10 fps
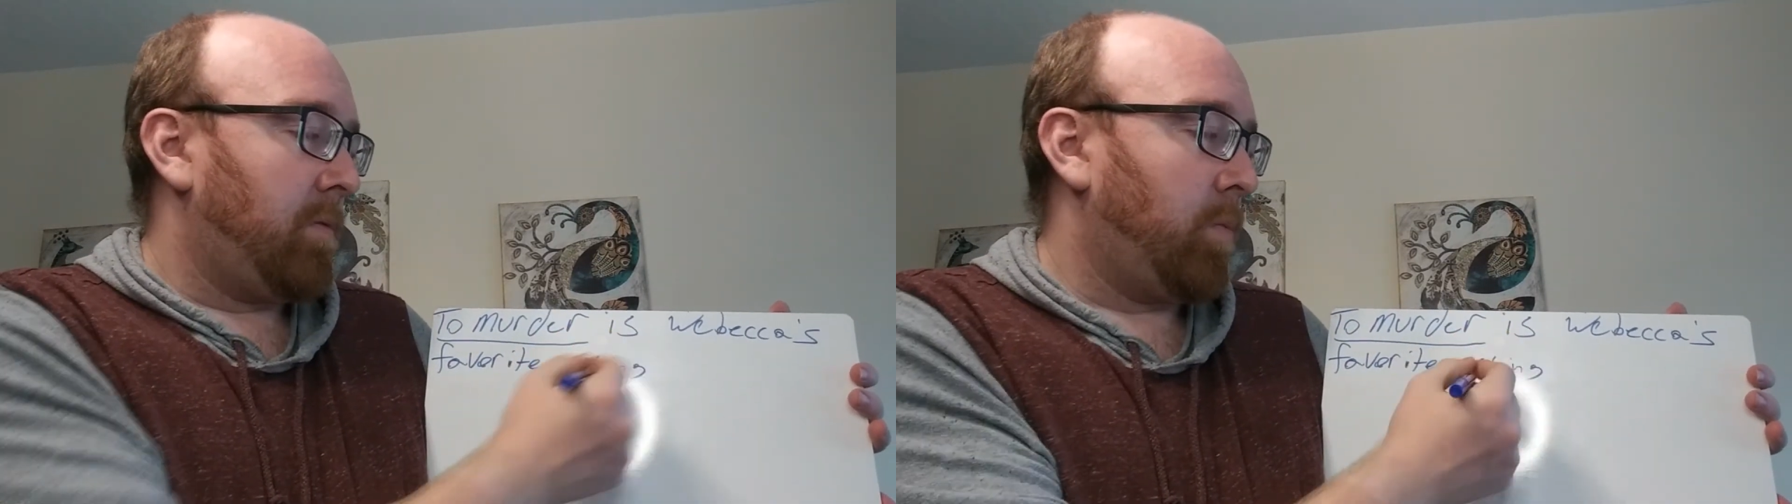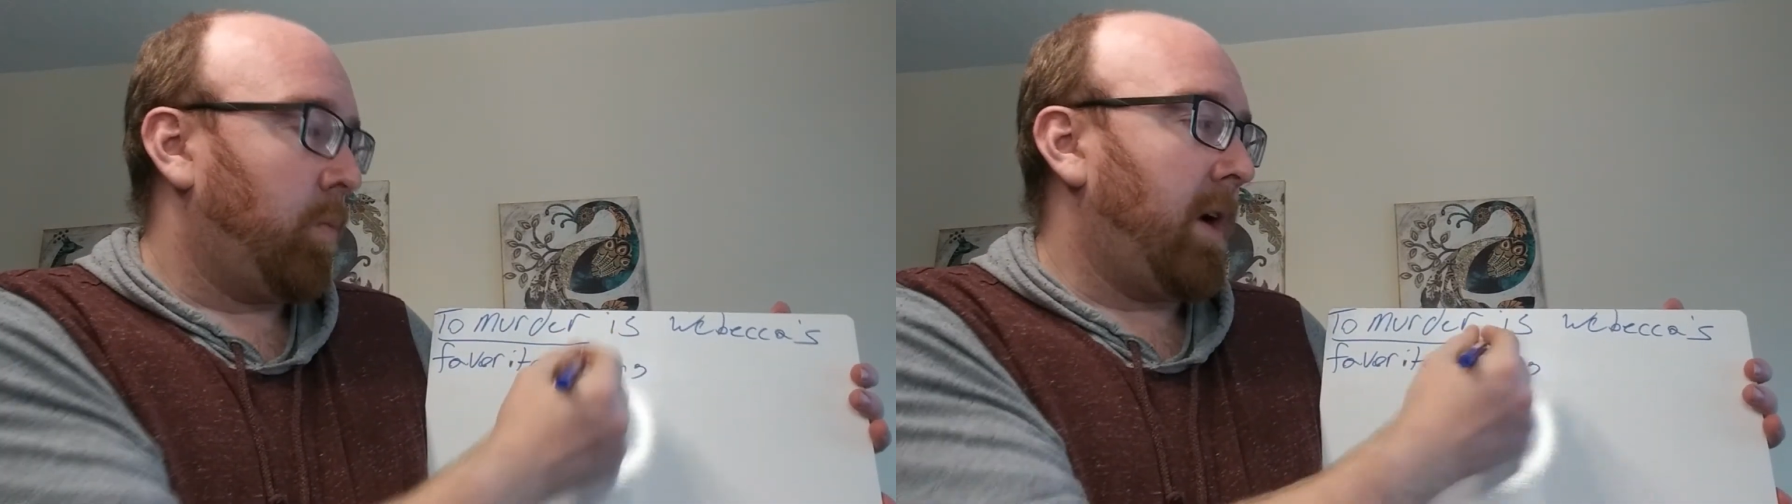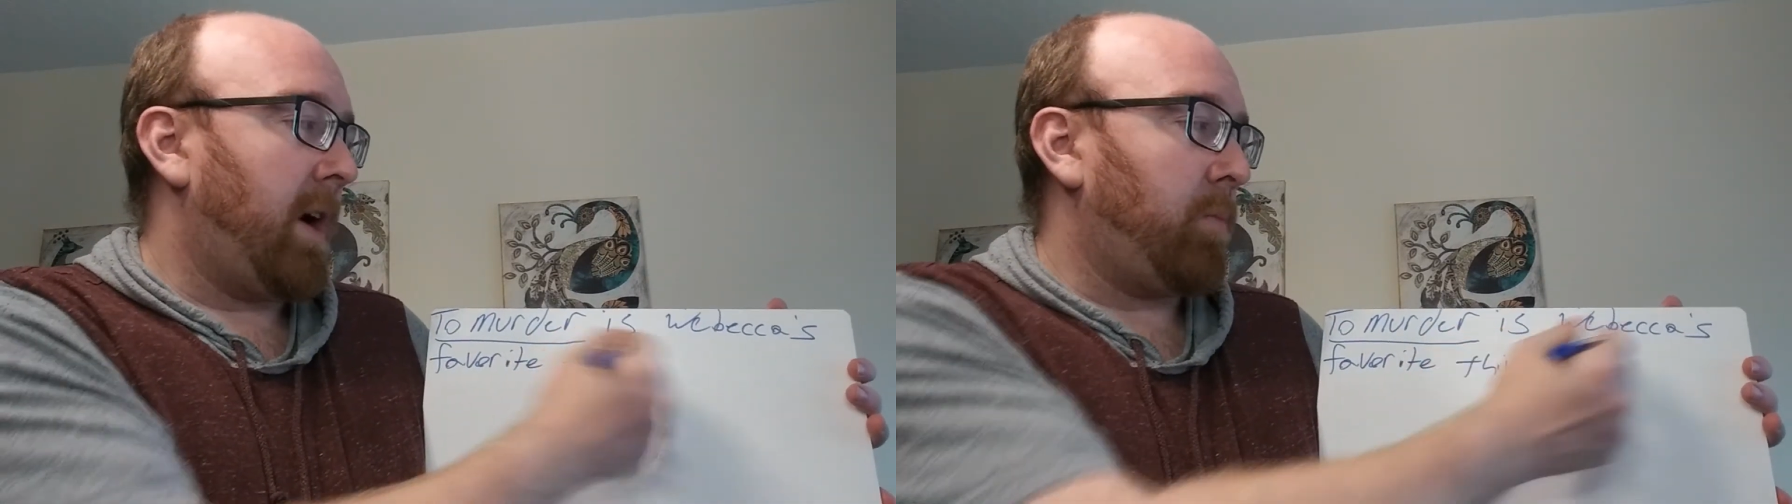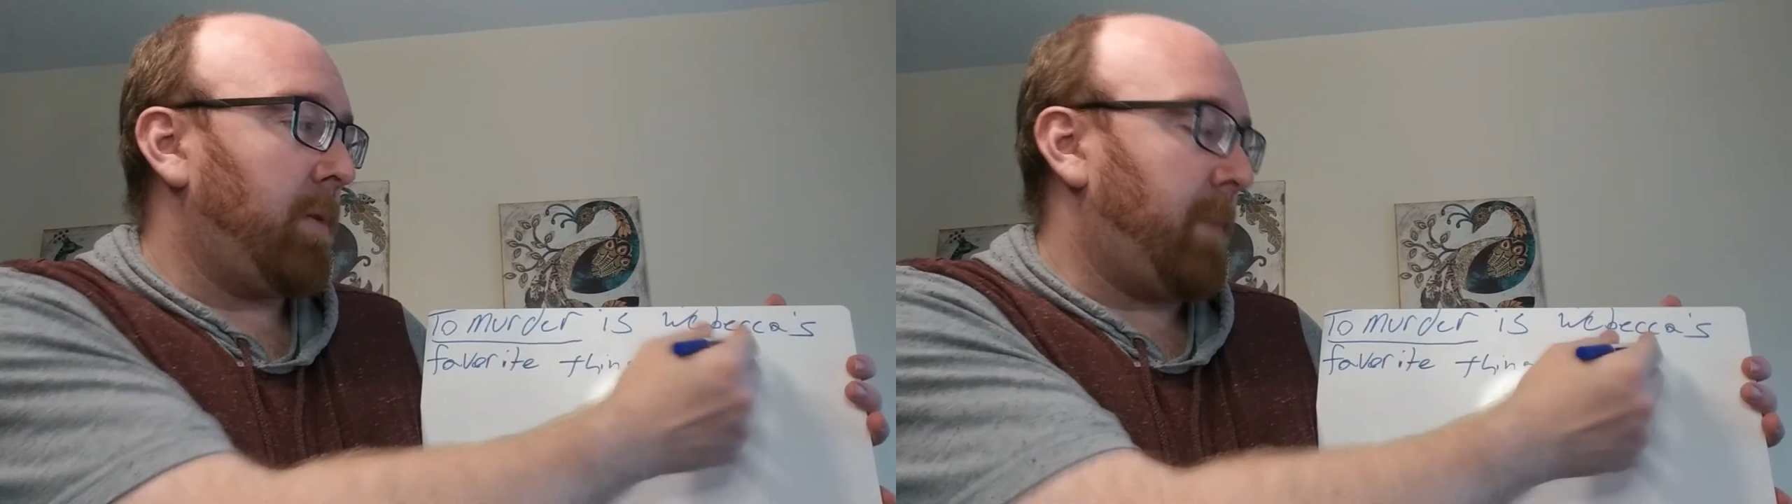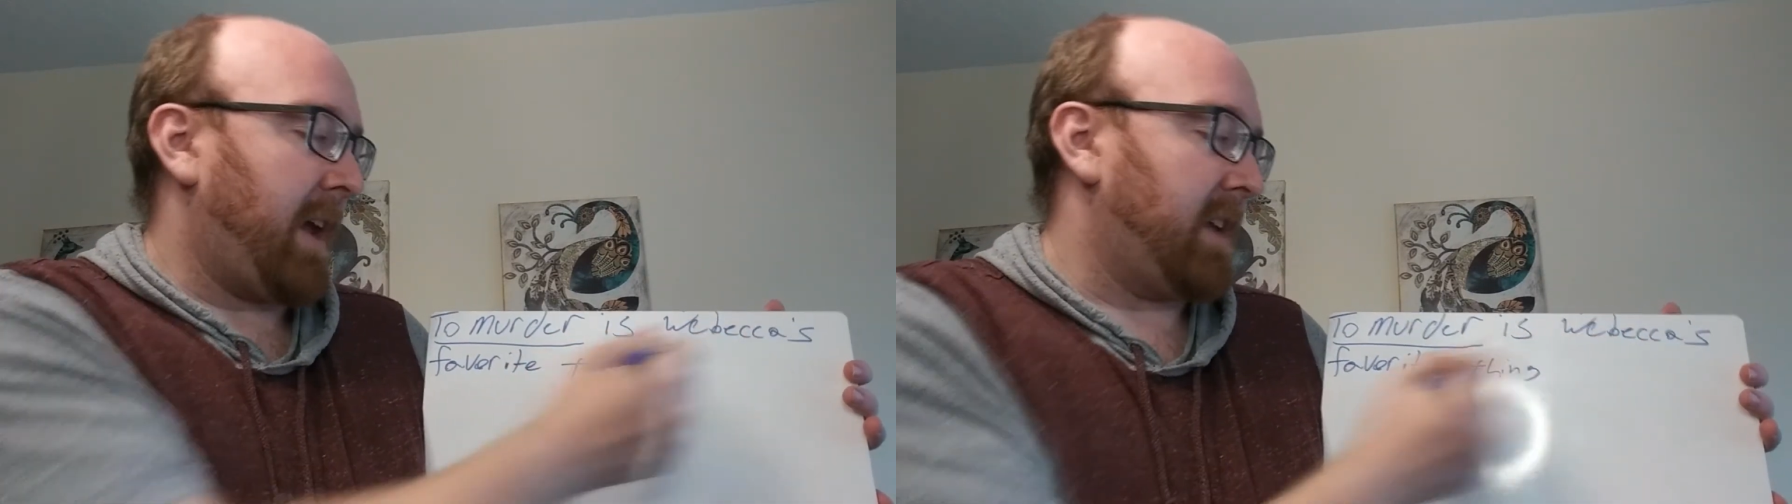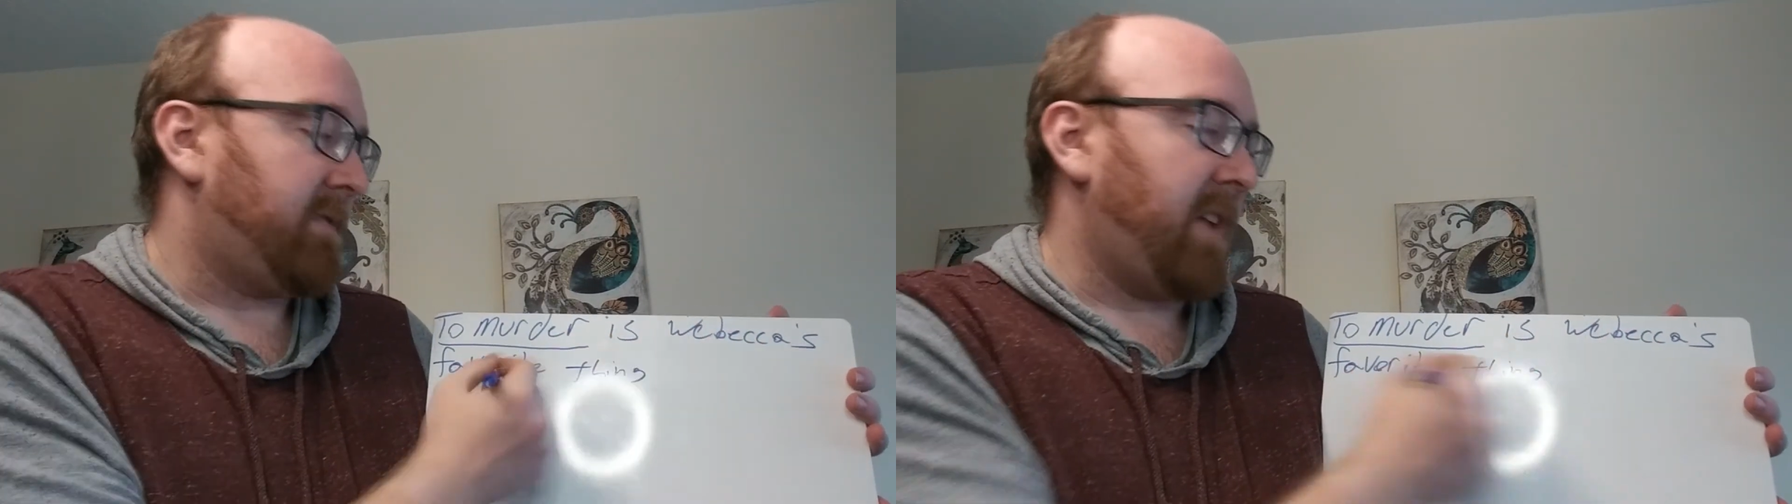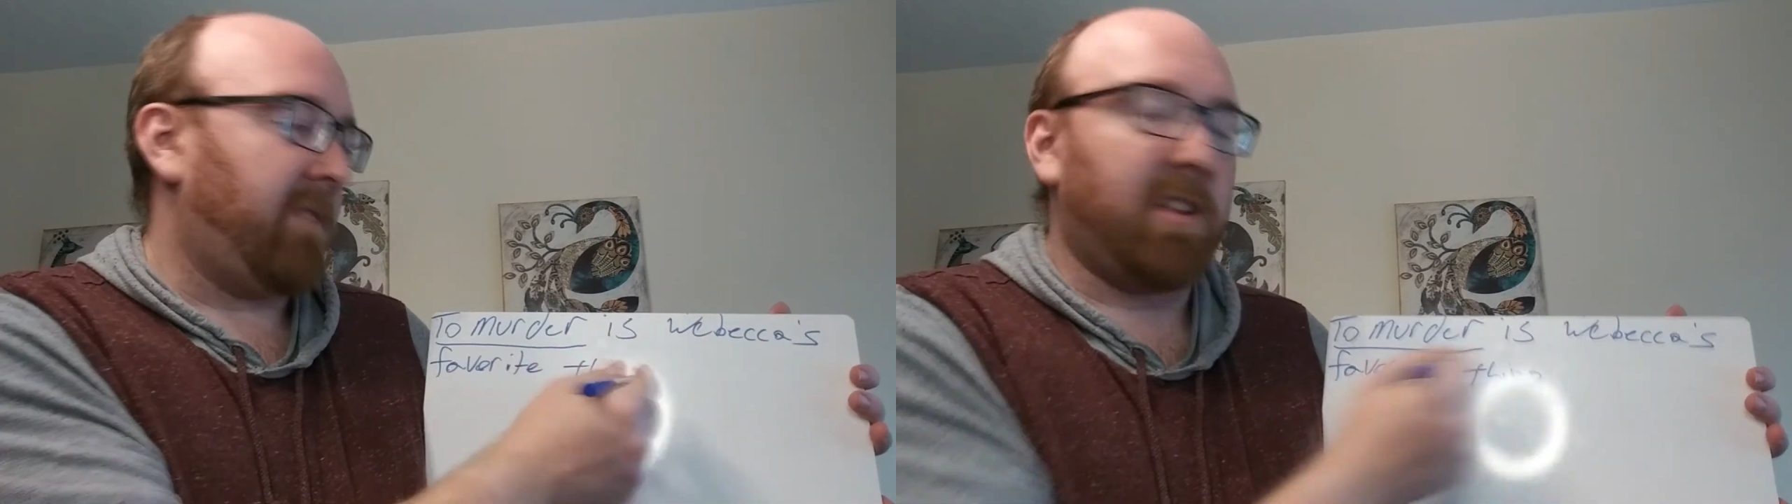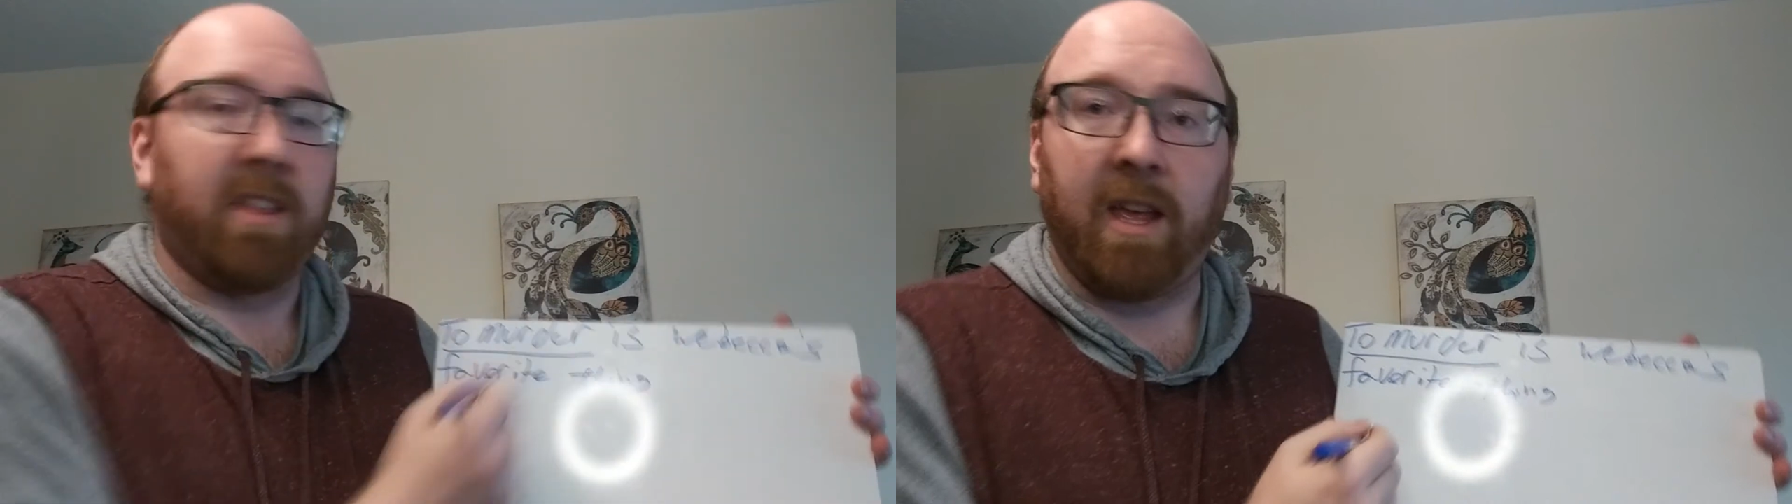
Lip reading: what Rebecca's favorite